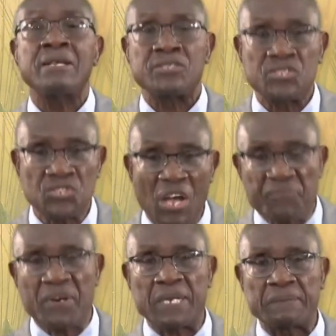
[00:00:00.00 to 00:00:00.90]

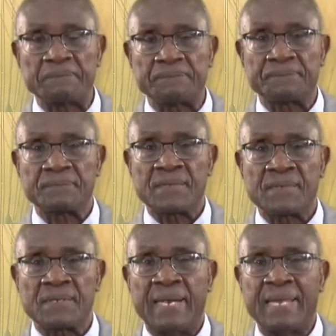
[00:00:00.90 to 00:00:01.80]
suffer
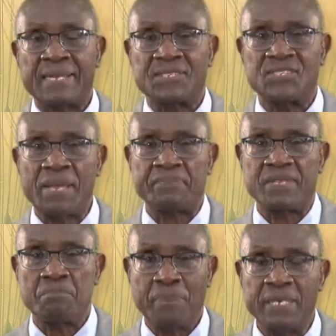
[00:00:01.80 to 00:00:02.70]
and
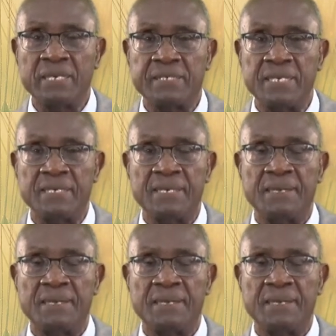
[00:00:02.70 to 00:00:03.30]
accept the penalty